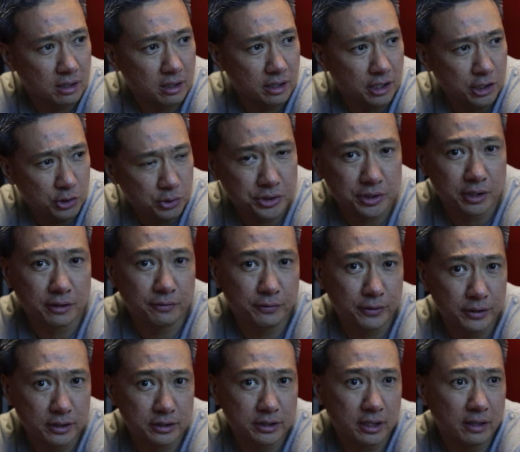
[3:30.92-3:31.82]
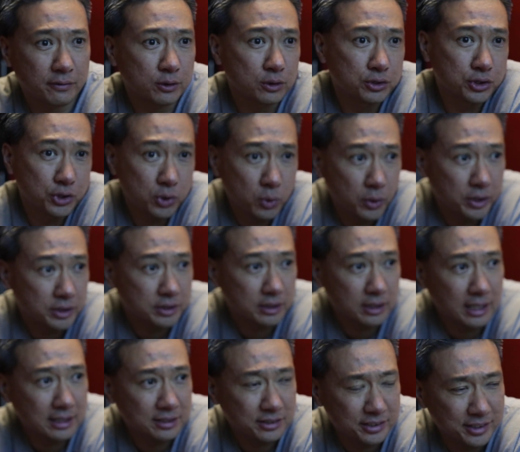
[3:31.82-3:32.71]
interesting philosophical choice.
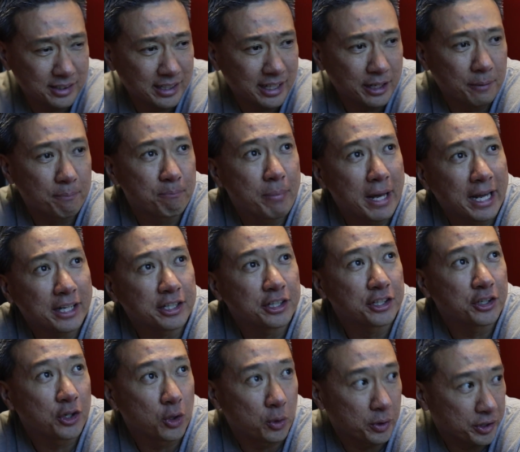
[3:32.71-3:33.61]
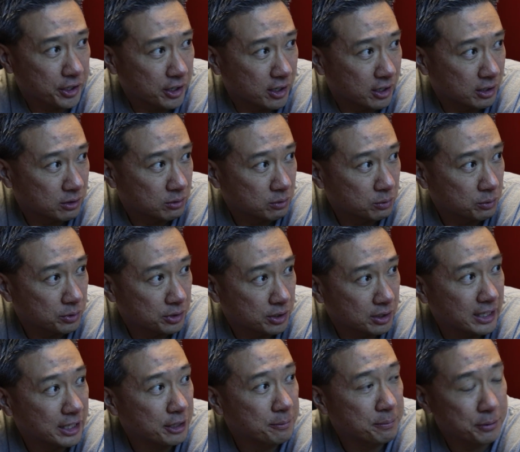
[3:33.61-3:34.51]
I see a lot of begging going on with a
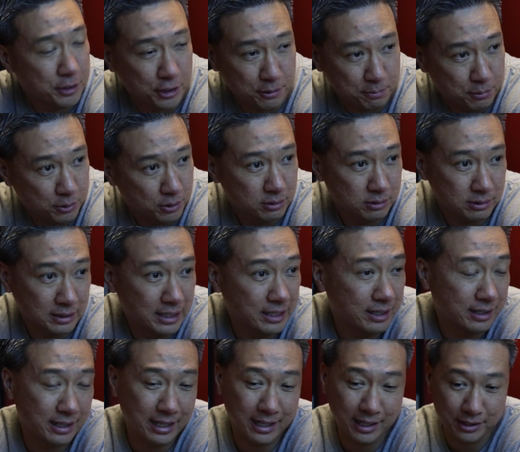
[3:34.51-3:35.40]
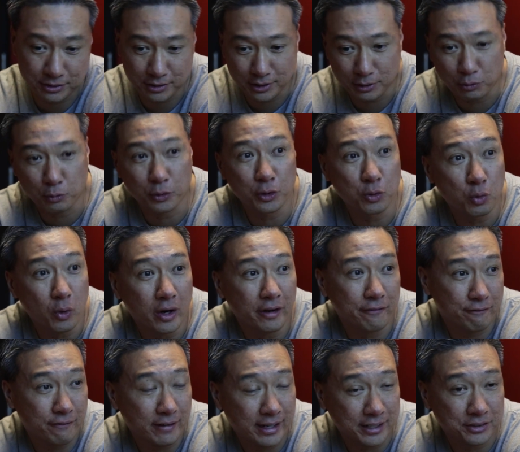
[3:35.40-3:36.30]
lot of people. A lot of guys say, we want
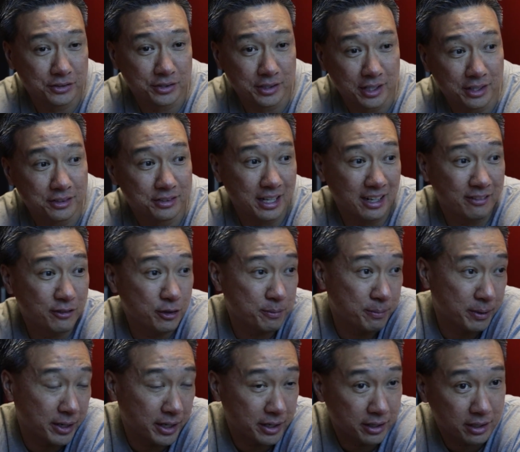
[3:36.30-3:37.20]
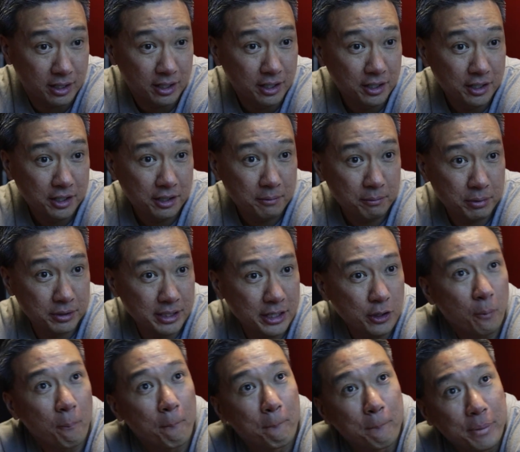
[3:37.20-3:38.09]
fights against everybody, but they
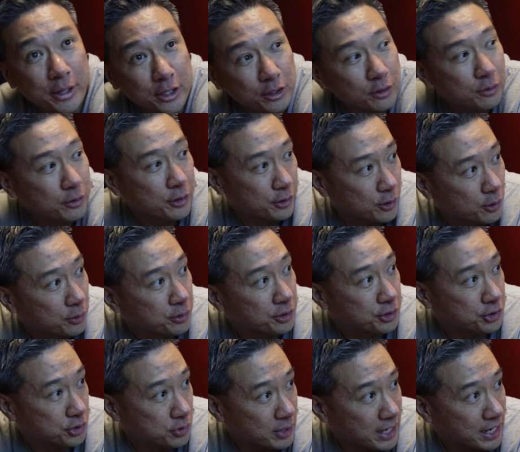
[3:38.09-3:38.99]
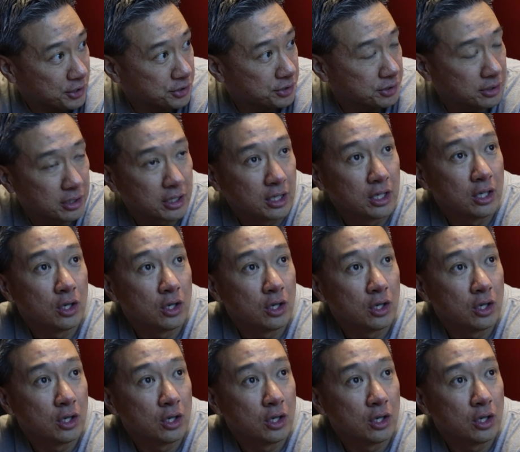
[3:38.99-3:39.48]
don't build their own attraction.